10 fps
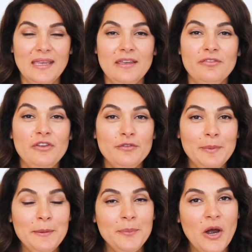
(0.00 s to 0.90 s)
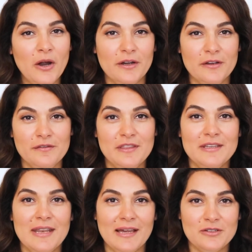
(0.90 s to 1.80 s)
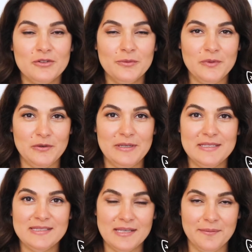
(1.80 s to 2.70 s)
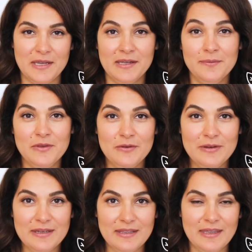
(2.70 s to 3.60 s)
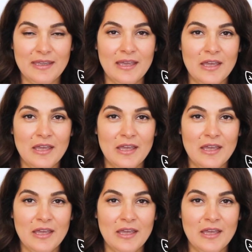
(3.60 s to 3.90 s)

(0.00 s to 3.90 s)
If you've been part of the Natural Beauty Summit community,